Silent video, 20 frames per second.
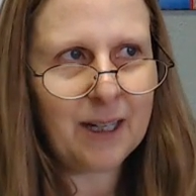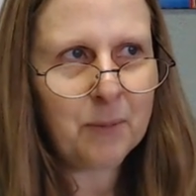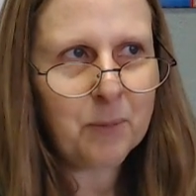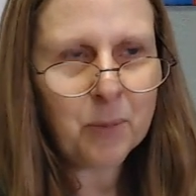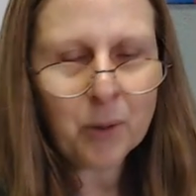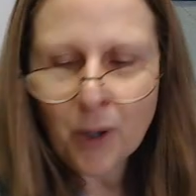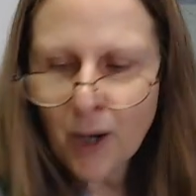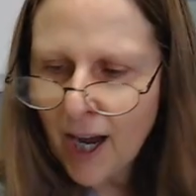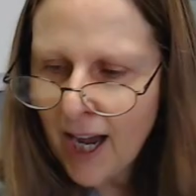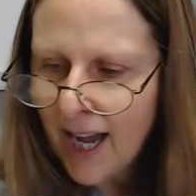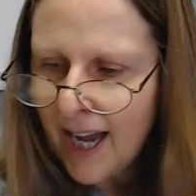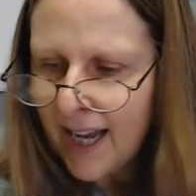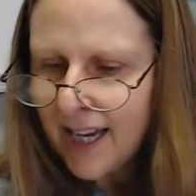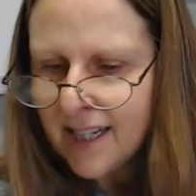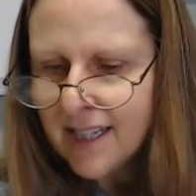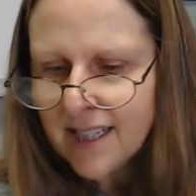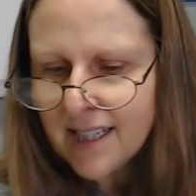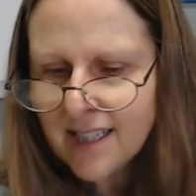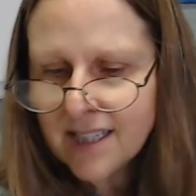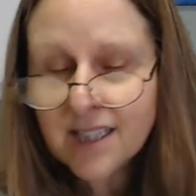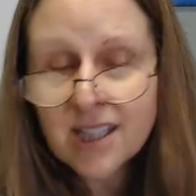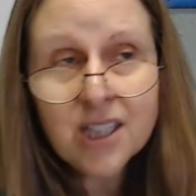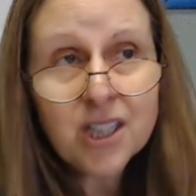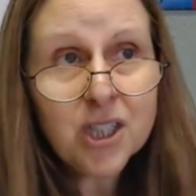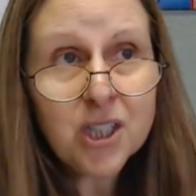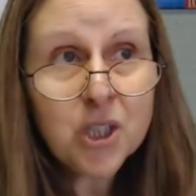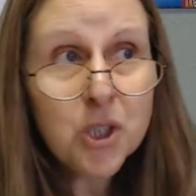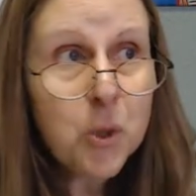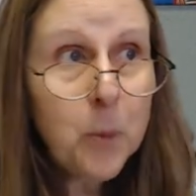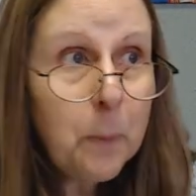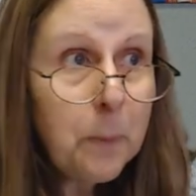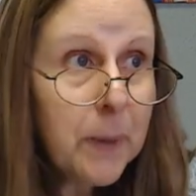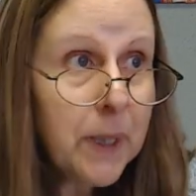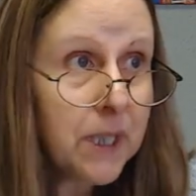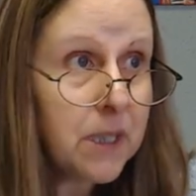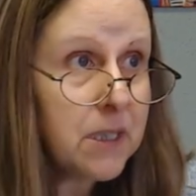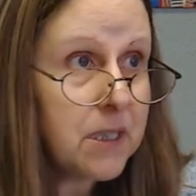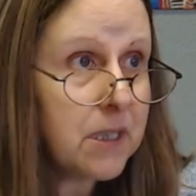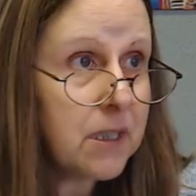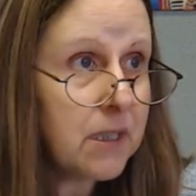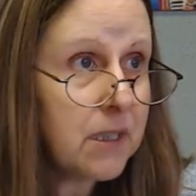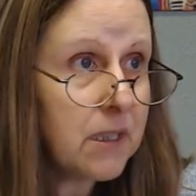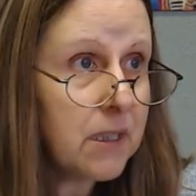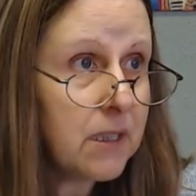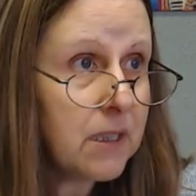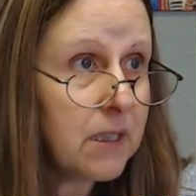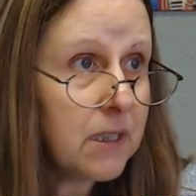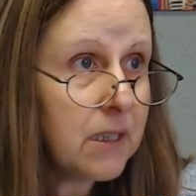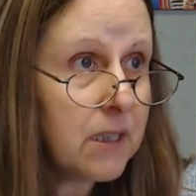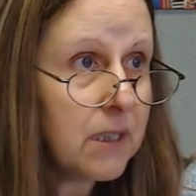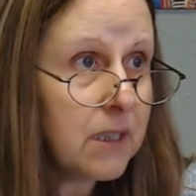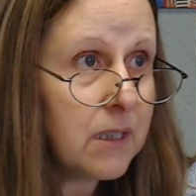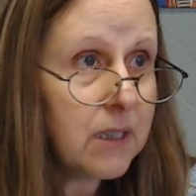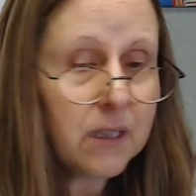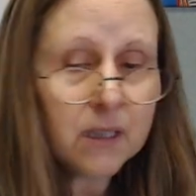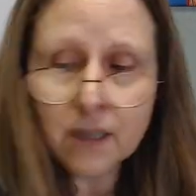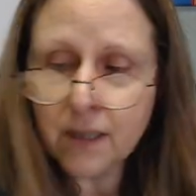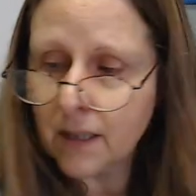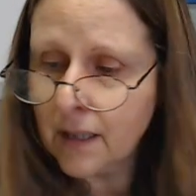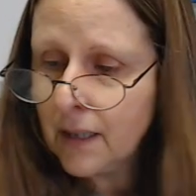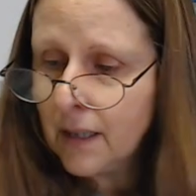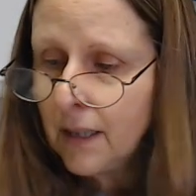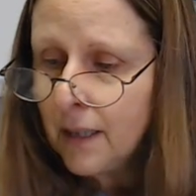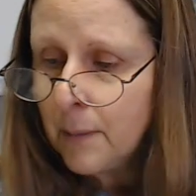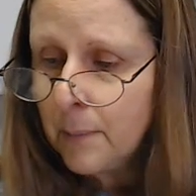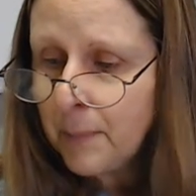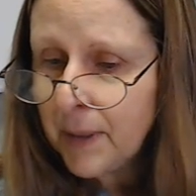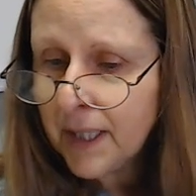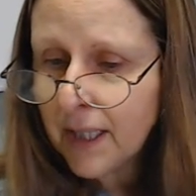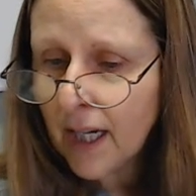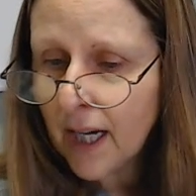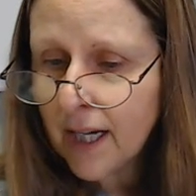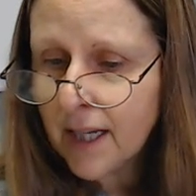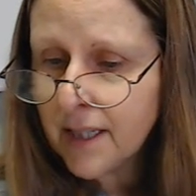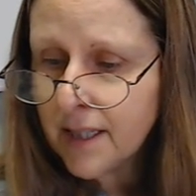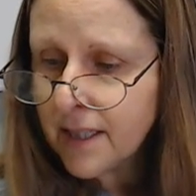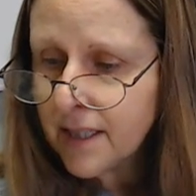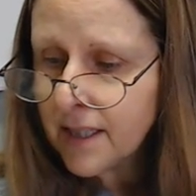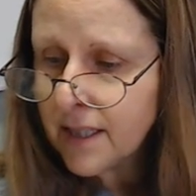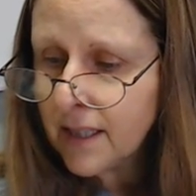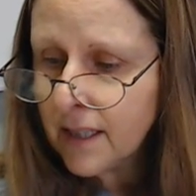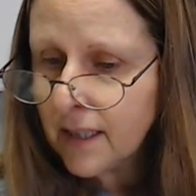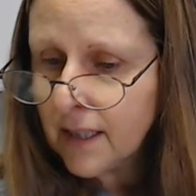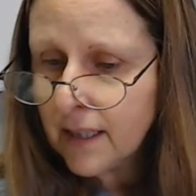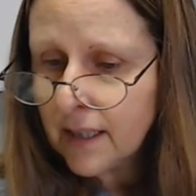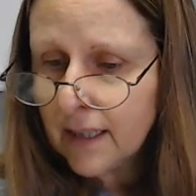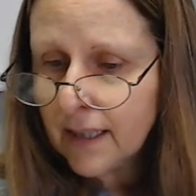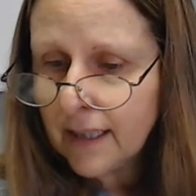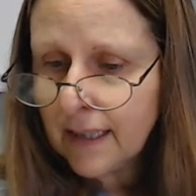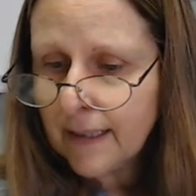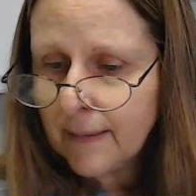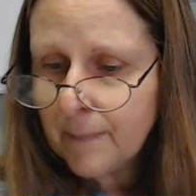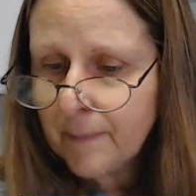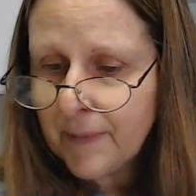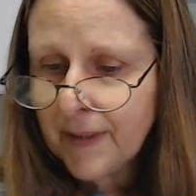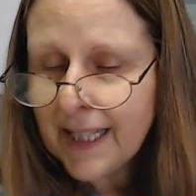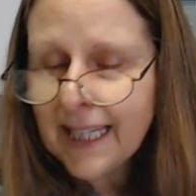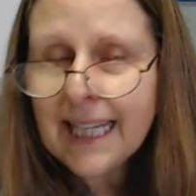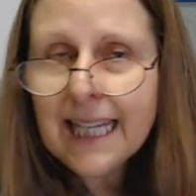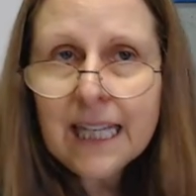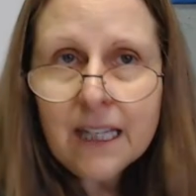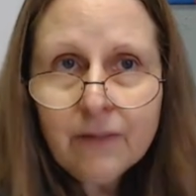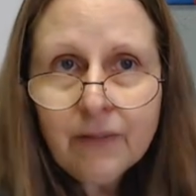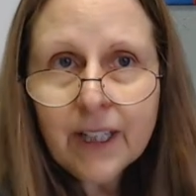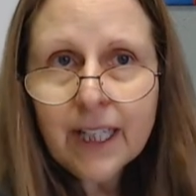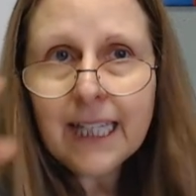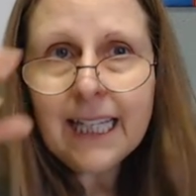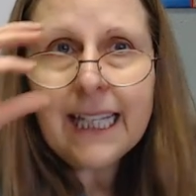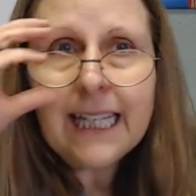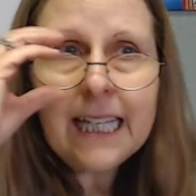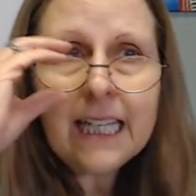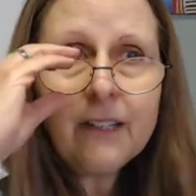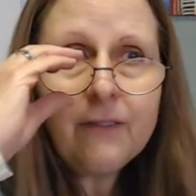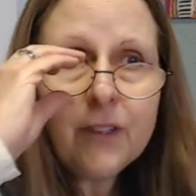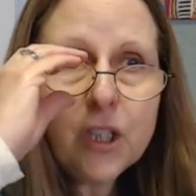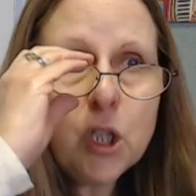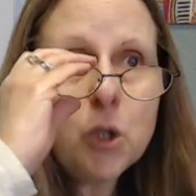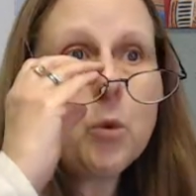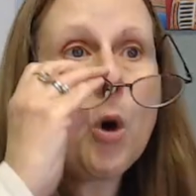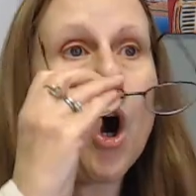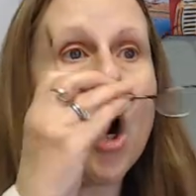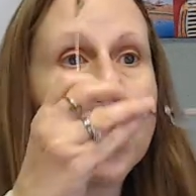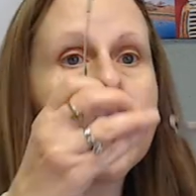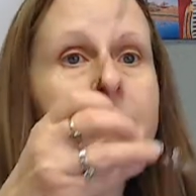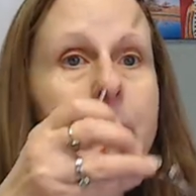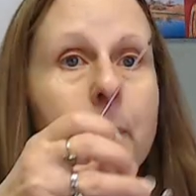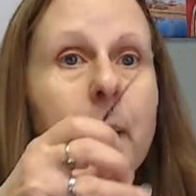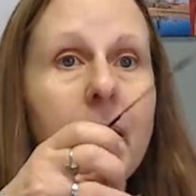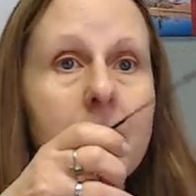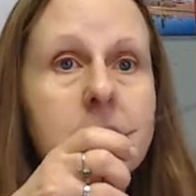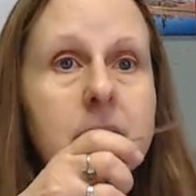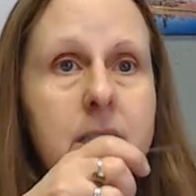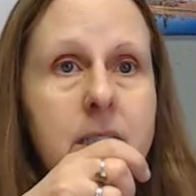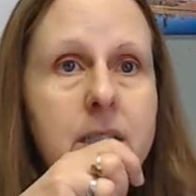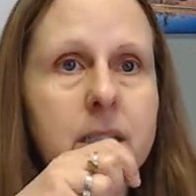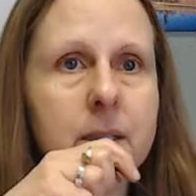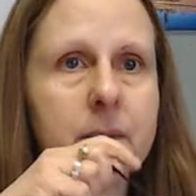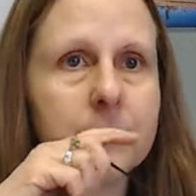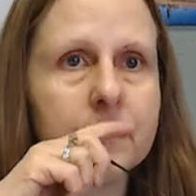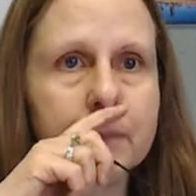Pride is stupid because even if you are the best,